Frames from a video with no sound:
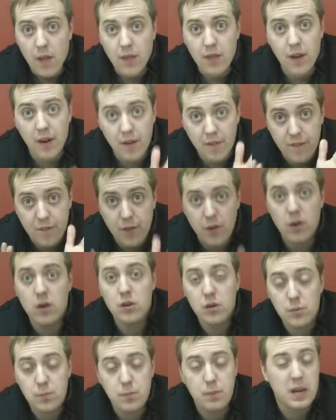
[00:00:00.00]
The
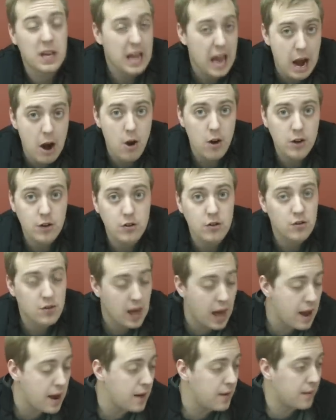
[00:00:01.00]
first characters
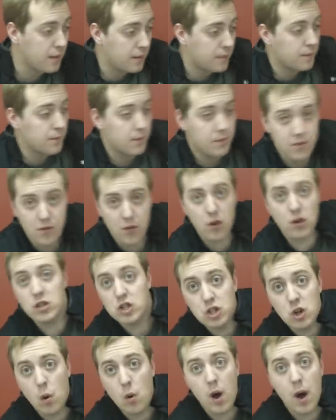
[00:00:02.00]
that
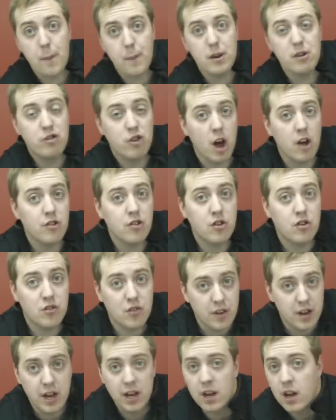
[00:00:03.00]
first showed up in
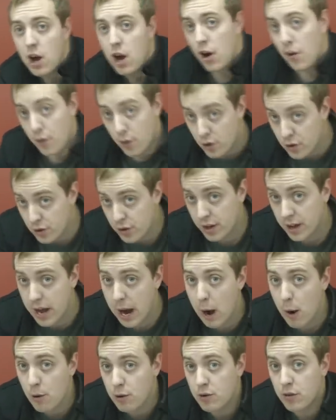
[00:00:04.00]
Justice League versus the
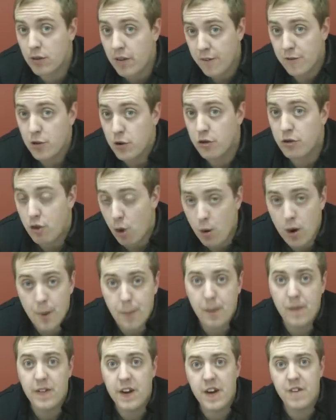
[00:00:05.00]
characters that first showed
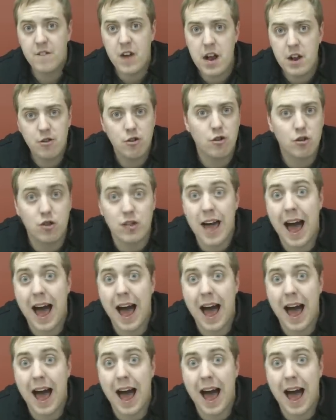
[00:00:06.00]
up in the Avengers.